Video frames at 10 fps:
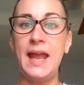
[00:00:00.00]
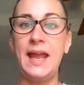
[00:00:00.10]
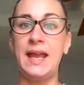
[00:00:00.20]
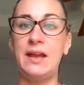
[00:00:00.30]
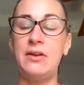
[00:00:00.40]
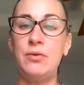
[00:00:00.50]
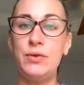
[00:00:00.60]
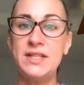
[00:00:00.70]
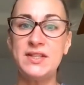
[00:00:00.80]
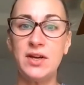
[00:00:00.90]
and
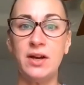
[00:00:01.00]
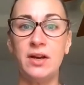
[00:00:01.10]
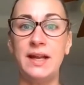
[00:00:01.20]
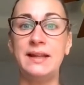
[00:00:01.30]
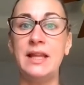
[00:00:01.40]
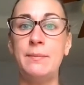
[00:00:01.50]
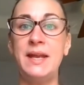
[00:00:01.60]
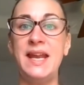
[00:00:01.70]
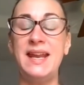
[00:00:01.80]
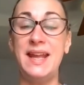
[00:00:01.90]
we start
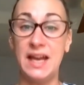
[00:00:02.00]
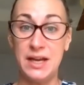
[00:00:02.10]
eliminating